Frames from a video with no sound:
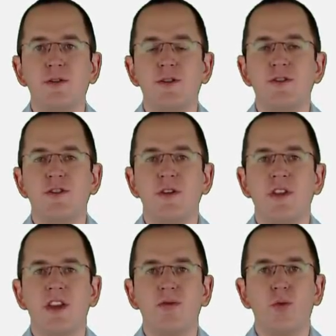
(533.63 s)
you should
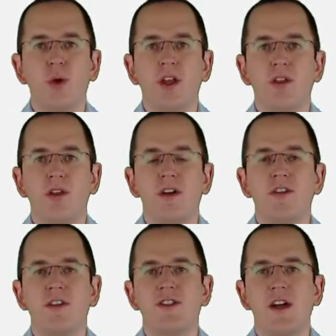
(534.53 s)
join the free
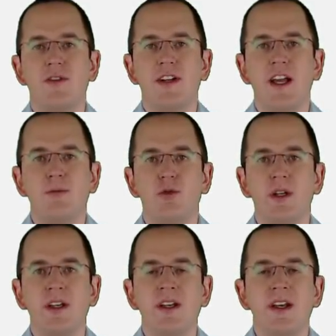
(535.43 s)
Thoughts on Java
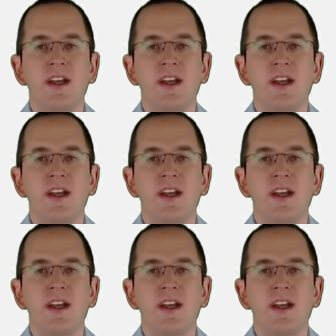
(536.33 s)
library.